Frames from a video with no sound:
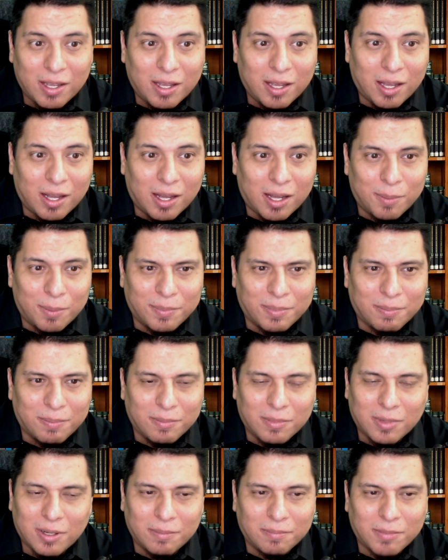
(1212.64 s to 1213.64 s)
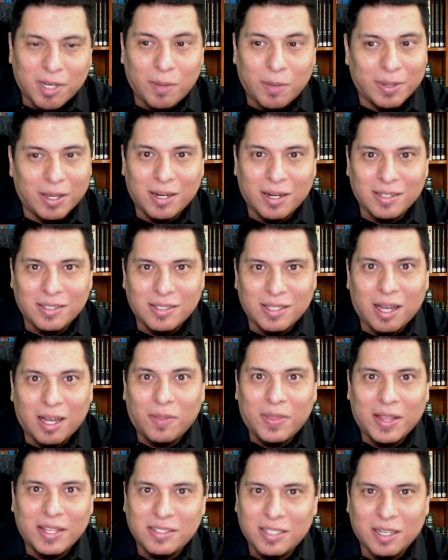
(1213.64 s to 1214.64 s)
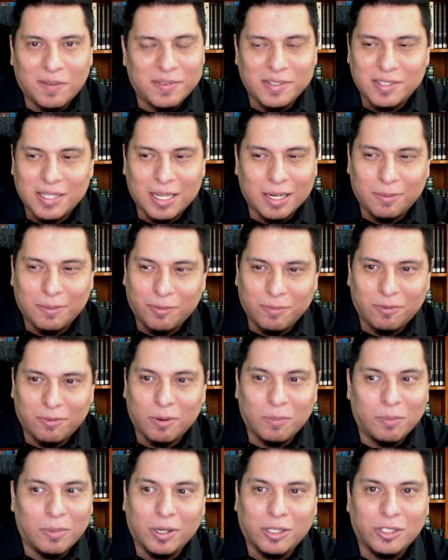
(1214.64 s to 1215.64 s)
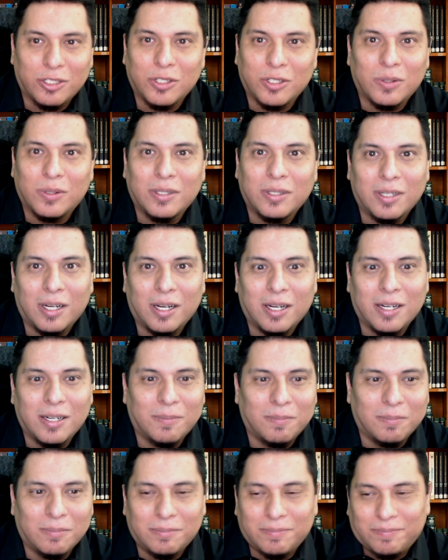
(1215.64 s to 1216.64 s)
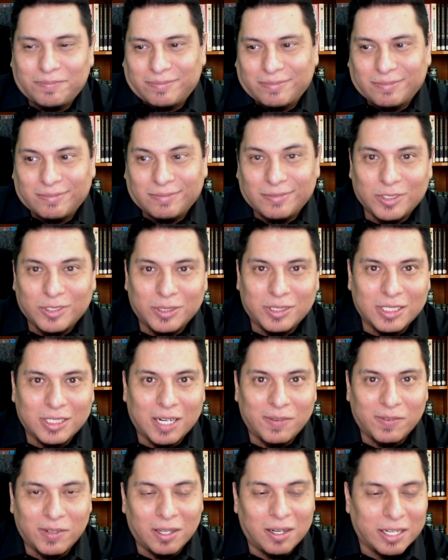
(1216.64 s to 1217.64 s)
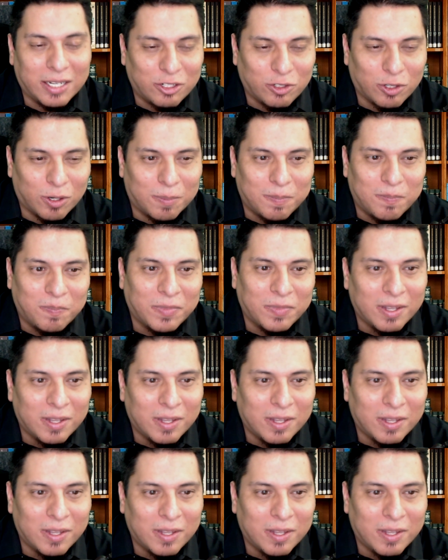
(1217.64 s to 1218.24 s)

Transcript: Um, I'll be honest, all that stuff is like from book two, um, so it's kind of a long intro.